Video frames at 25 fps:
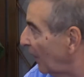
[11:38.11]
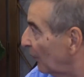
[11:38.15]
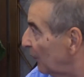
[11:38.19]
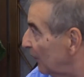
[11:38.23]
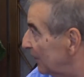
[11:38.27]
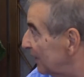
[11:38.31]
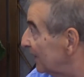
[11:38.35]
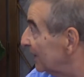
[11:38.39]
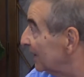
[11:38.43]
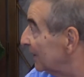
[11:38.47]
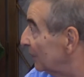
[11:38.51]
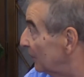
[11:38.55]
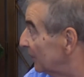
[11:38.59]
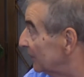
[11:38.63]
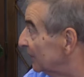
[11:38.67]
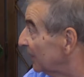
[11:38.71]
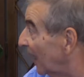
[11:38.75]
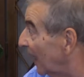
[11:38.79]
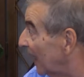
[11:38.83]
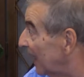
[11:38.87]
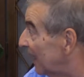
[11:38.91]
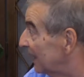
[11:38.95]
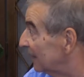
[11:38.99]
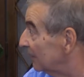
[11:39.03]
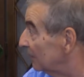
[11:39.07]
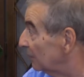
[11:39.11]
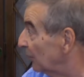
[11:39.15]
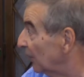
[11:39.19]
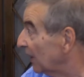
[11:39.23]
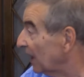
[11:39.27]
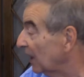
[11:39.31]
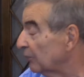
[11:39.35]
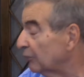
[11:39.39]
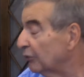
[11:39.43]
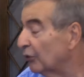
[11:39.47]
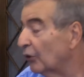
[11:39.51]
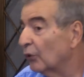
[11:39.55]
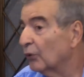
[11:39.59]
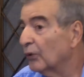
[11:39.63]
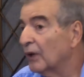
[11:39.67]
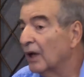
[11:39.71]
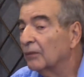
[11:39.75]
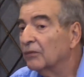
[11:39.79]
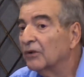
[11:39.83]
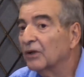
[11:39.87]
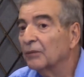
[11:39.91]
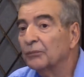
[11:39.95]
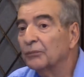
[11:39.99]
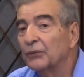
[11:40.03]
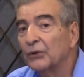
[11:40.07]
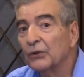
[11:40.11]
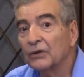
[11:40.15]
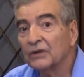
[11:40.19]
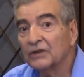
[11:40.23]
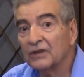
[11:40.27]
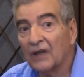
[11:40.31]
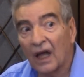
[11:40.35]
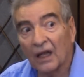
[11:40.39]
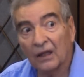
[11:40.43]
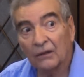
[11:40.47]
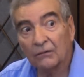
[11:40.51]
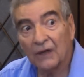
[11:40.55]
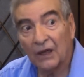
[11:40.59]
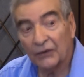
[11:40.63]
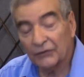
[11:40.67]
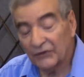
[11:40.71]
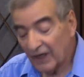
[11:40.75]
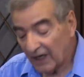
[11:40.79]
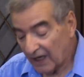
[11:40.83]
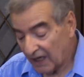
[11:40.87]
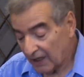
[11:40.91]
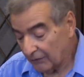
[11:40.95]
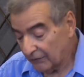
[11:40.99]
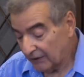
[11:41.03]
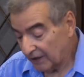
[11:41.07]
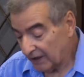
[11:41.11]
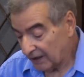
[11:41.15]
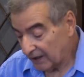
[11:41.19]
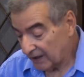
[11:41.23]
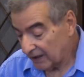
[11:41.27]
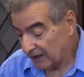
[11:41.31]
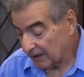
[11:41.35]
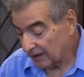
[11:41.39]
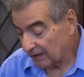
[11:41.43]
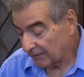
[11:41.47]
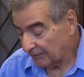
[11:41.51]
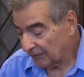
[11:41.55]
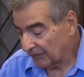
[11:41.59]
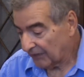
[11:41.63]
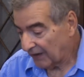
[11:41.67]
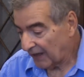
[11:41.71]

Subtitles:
I recently retired. But I program computers all around the area here.